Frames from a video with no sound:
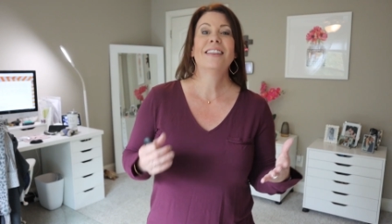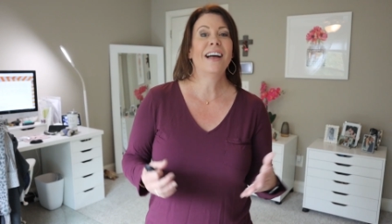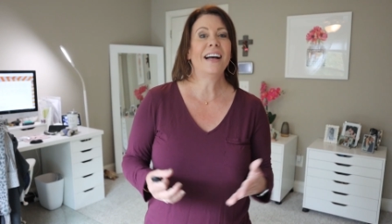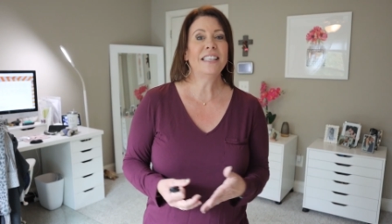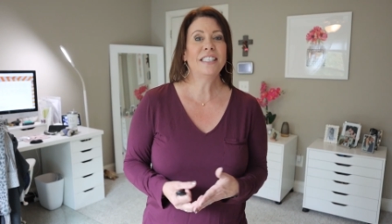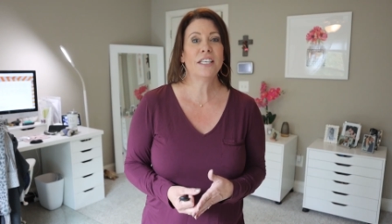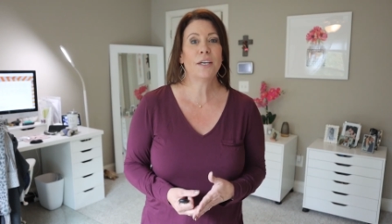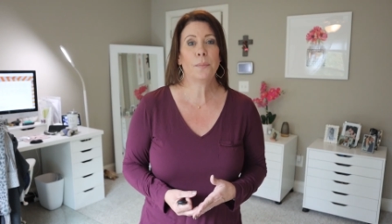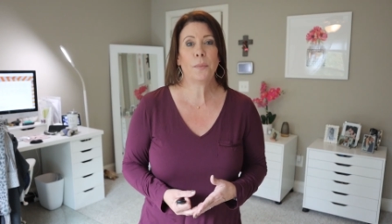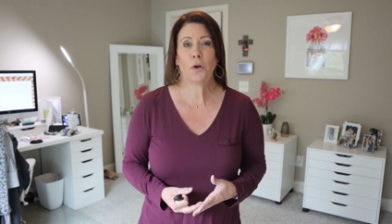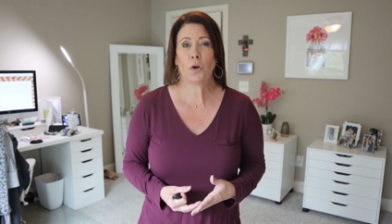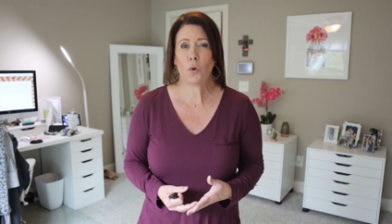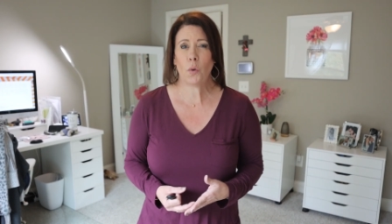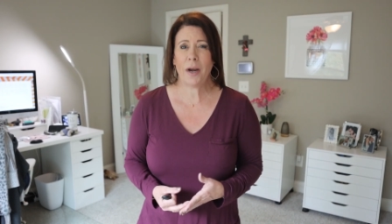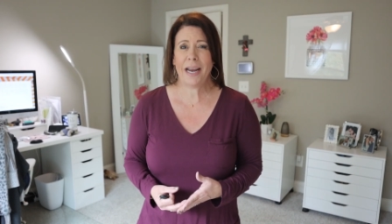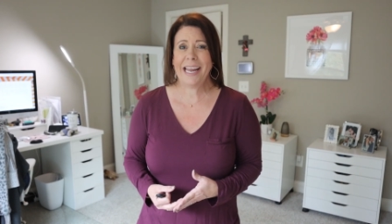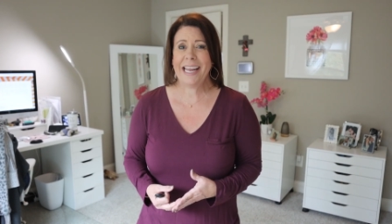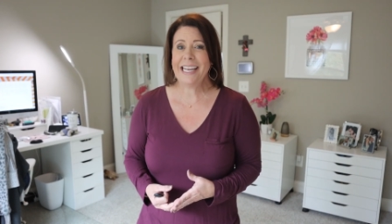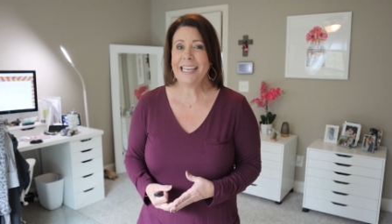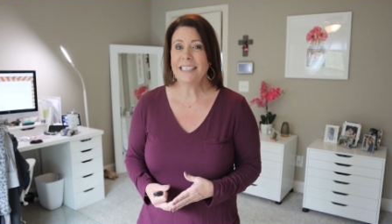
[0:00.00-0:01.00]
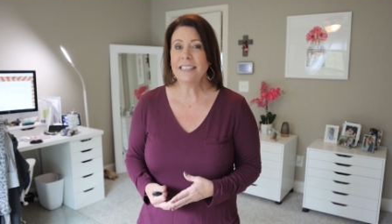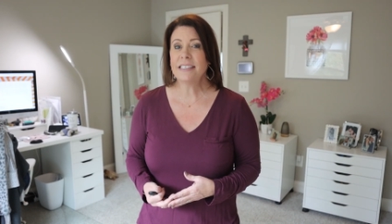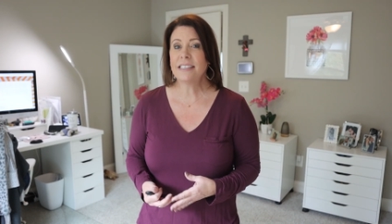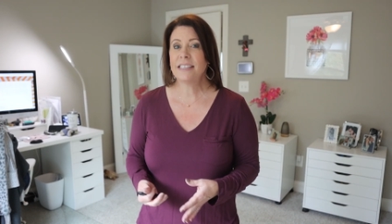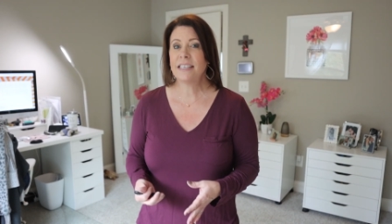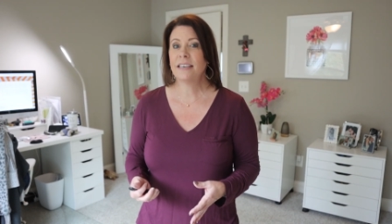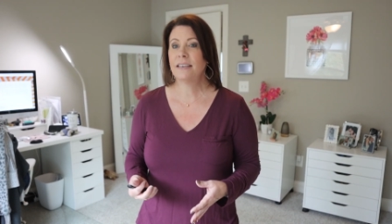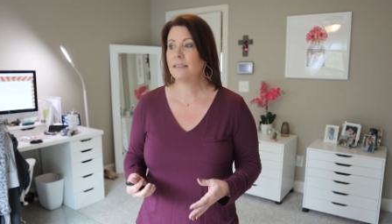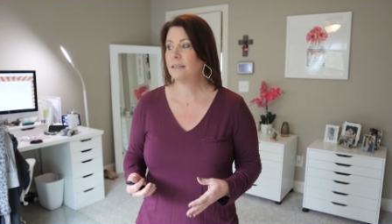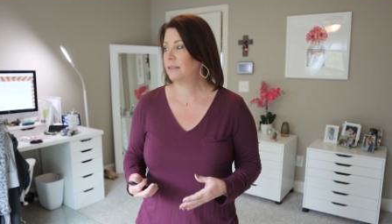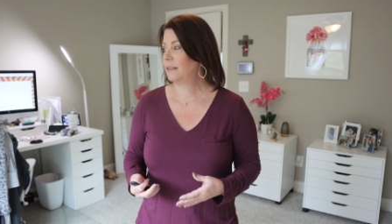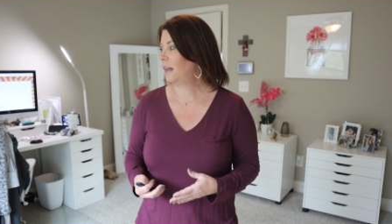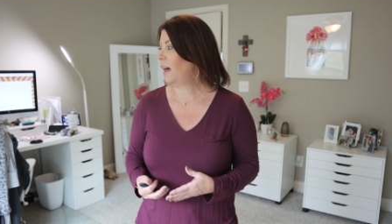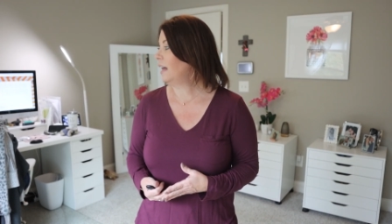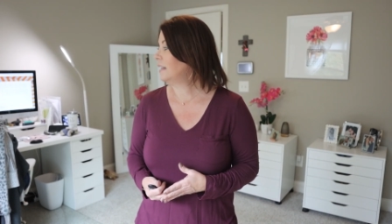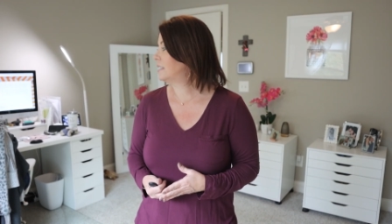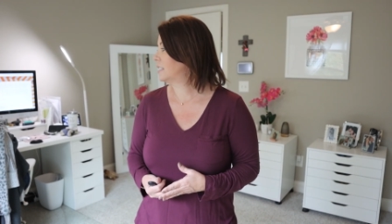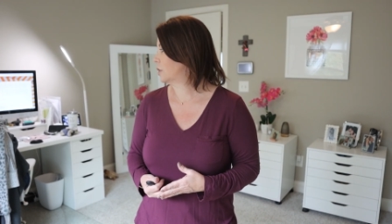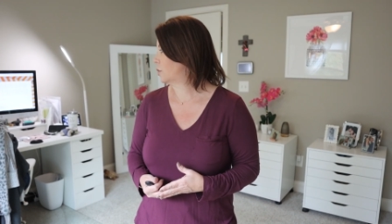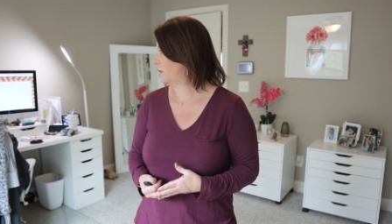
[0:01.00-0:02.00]
Lots of grays,
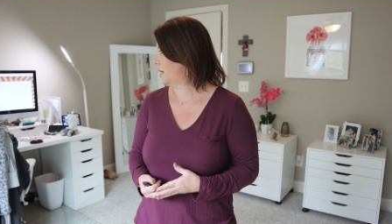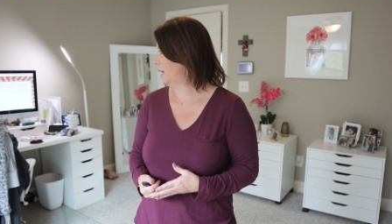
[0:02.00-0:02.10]
lots of